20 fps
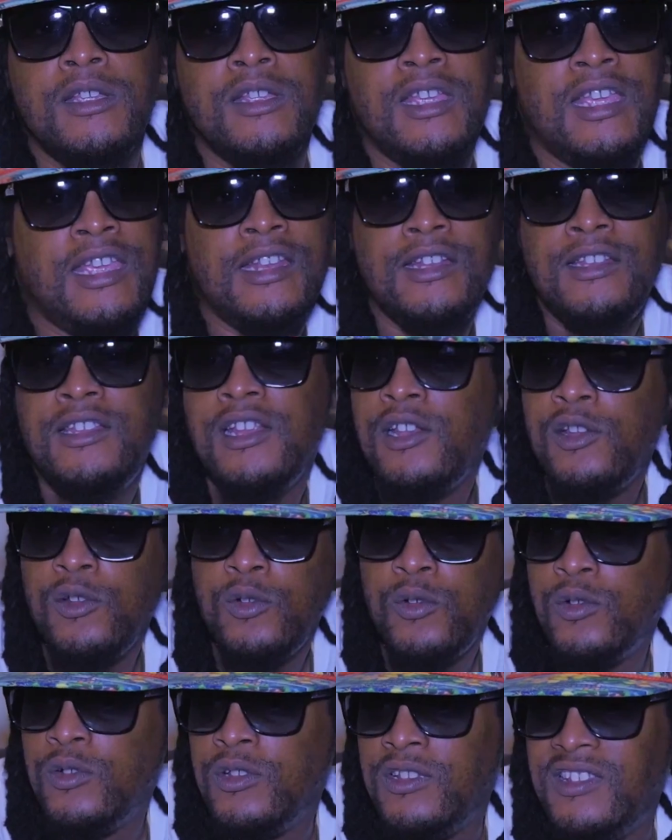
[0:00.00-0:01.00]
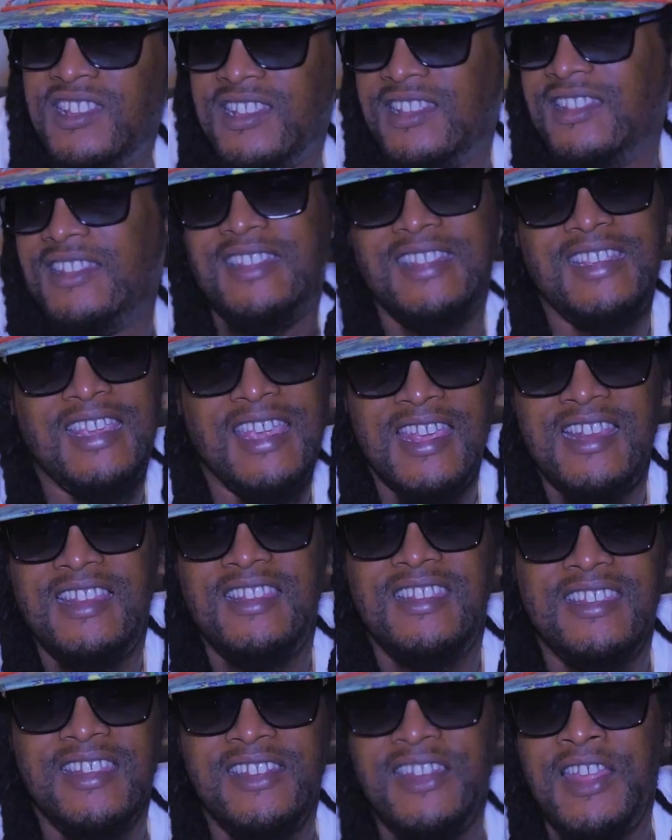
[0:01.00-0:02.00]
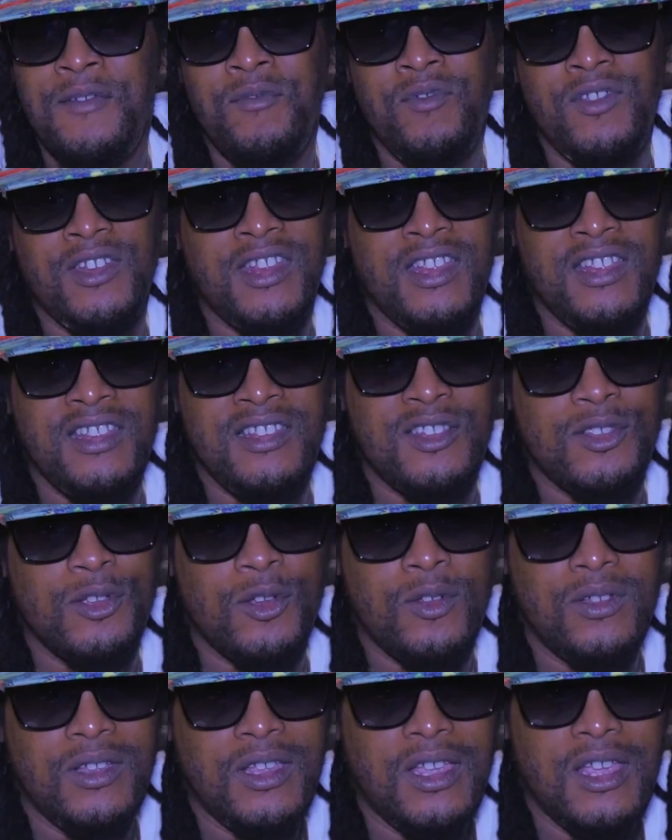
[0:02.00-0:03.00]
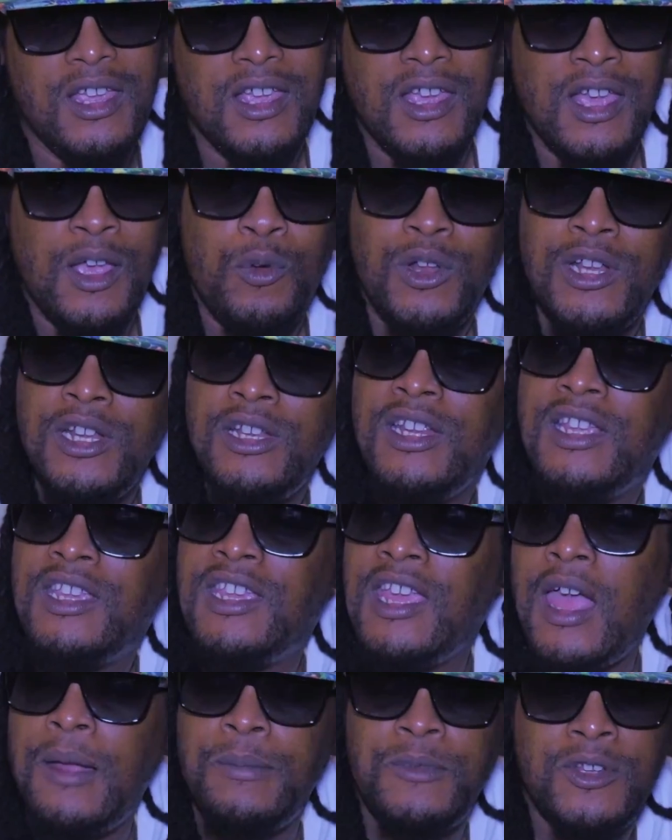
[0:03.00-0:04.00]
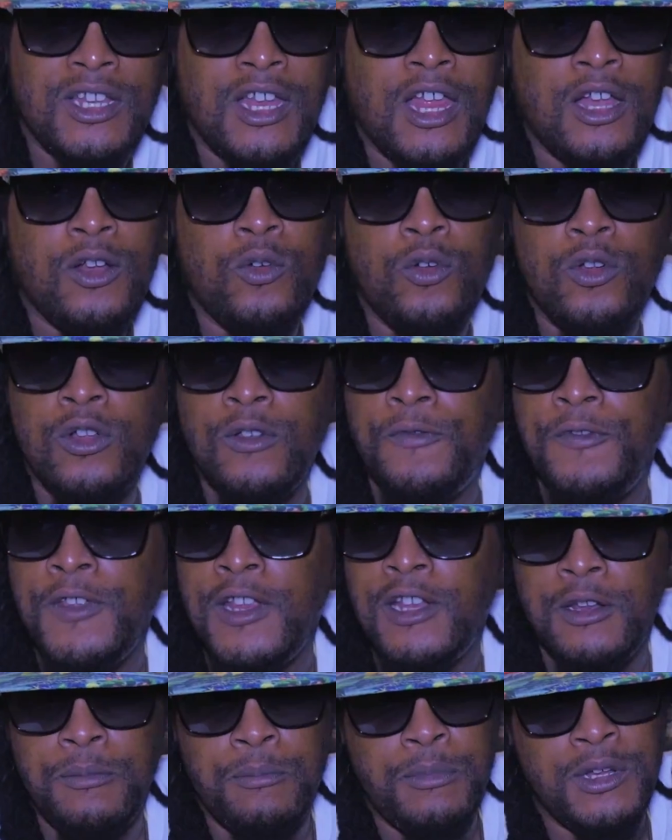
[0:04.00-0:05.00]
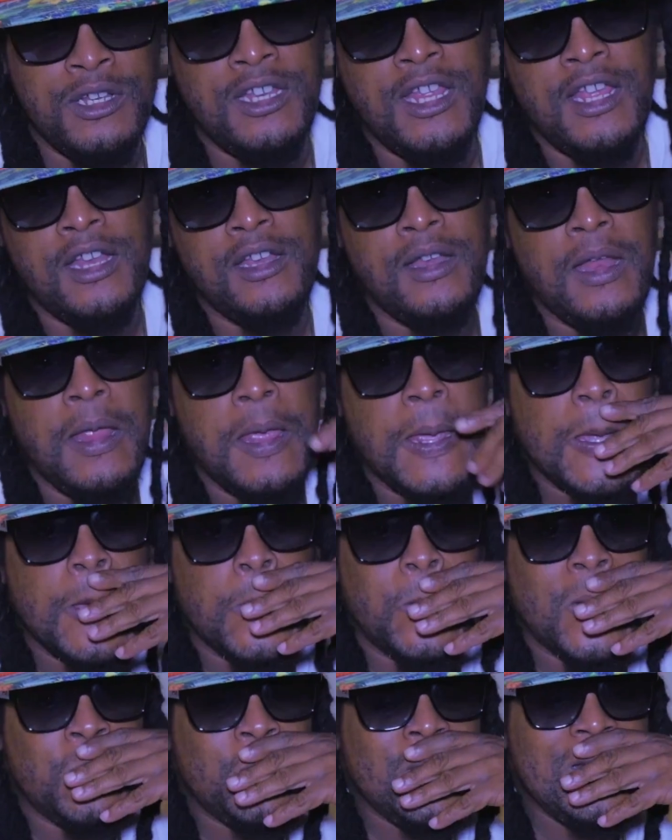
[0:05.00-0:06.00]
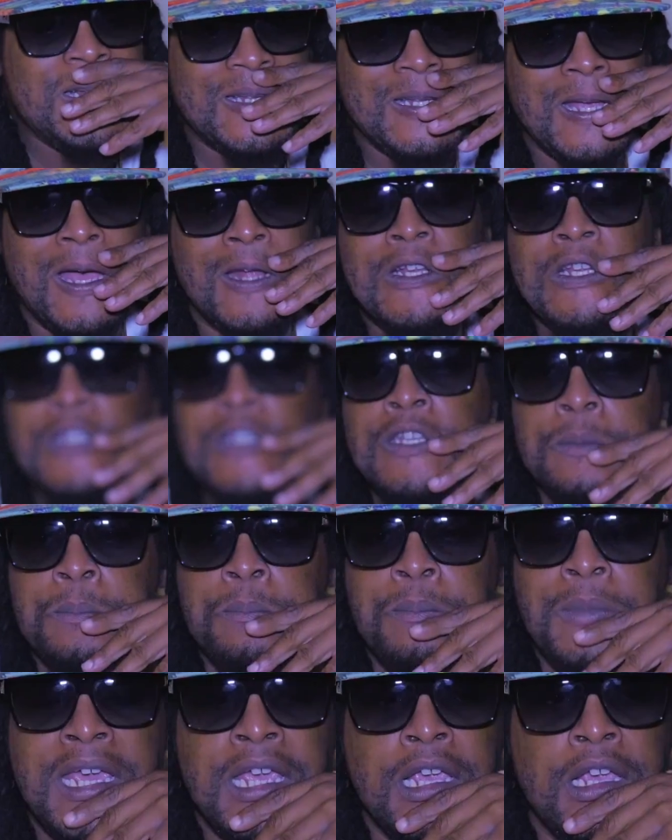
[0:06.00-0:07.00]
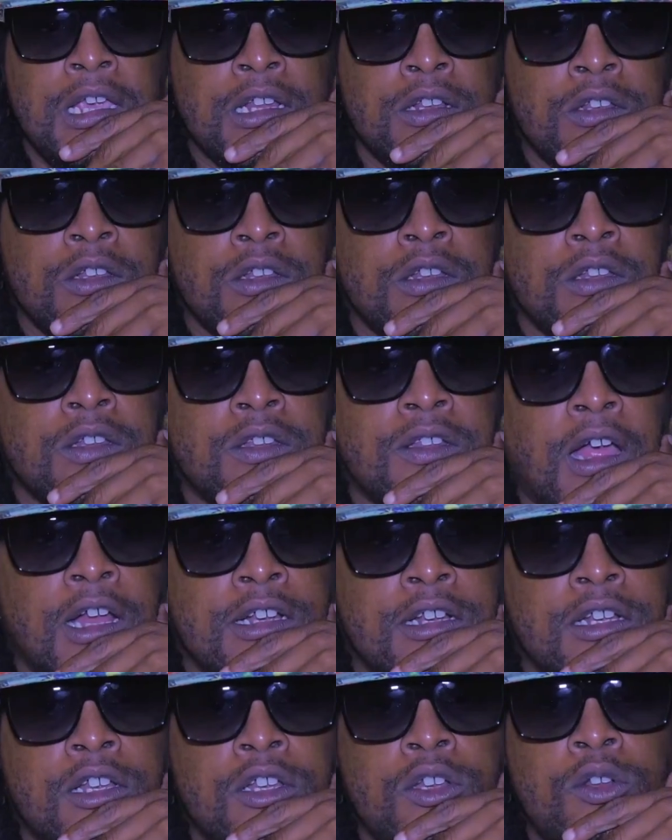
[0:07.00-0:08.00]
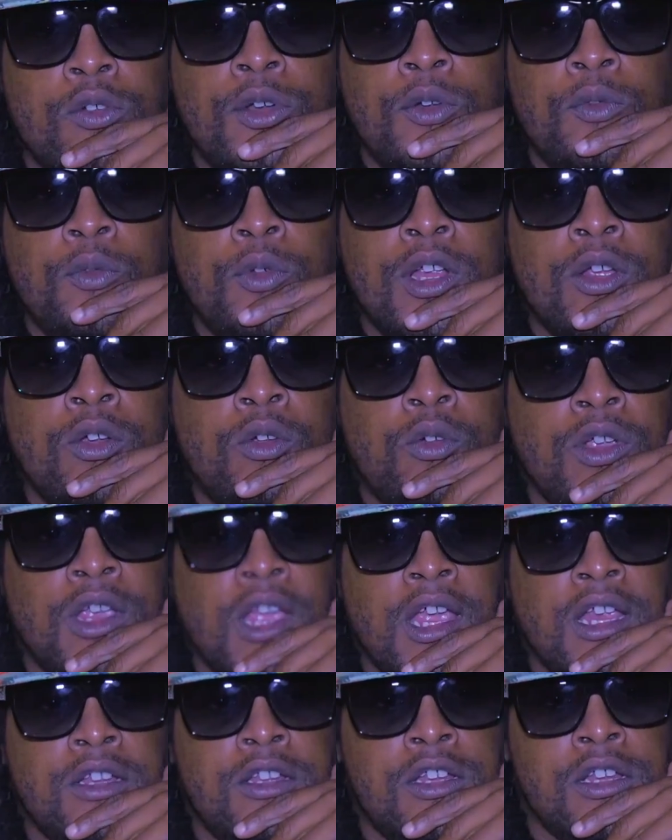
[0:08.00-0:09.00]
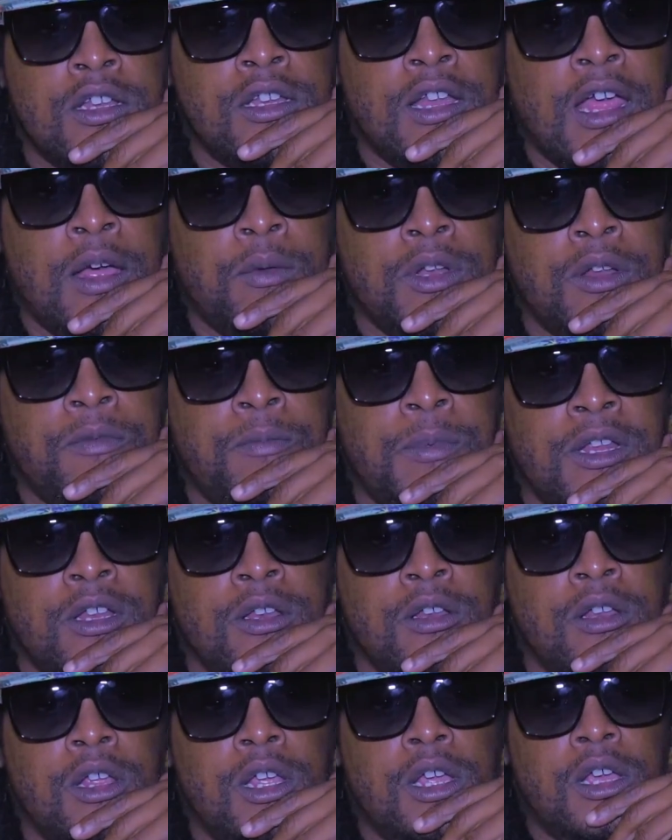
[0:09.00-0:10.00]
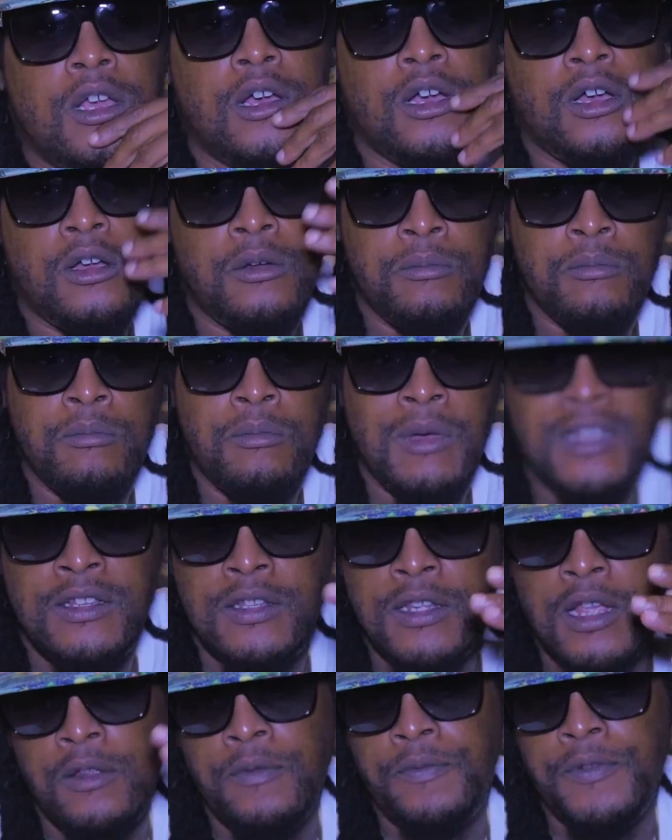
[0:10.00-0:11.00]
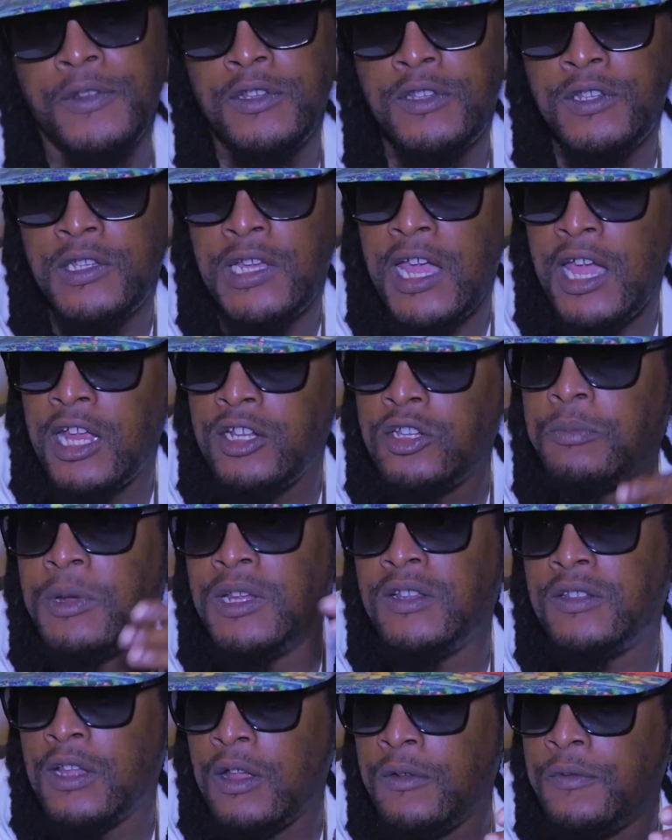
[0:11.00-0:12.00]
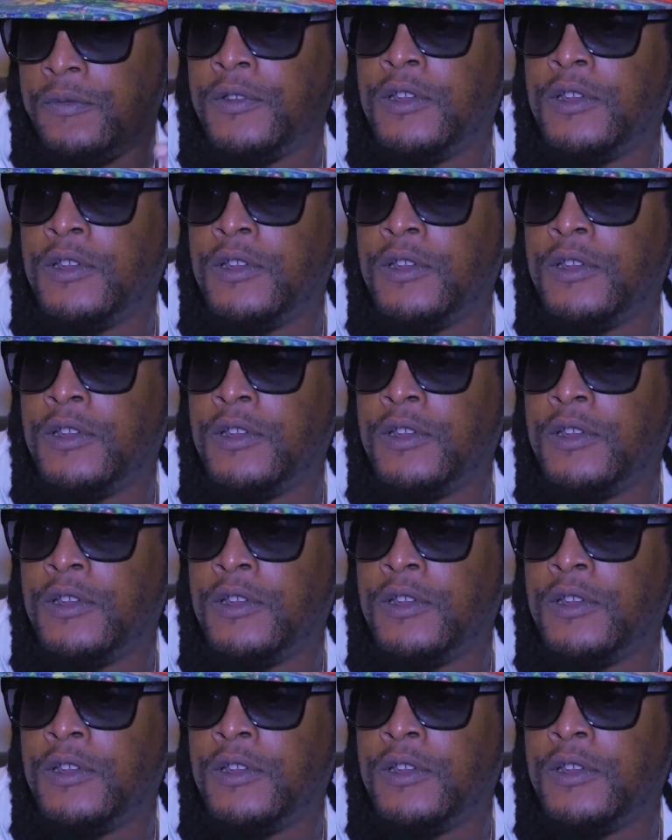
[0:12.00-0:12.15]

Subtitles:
interludes and skits and everything. So I wanted to capture that old feeling. But then when we started to make and started to do the real creation, that would have been myself and Sketch, myself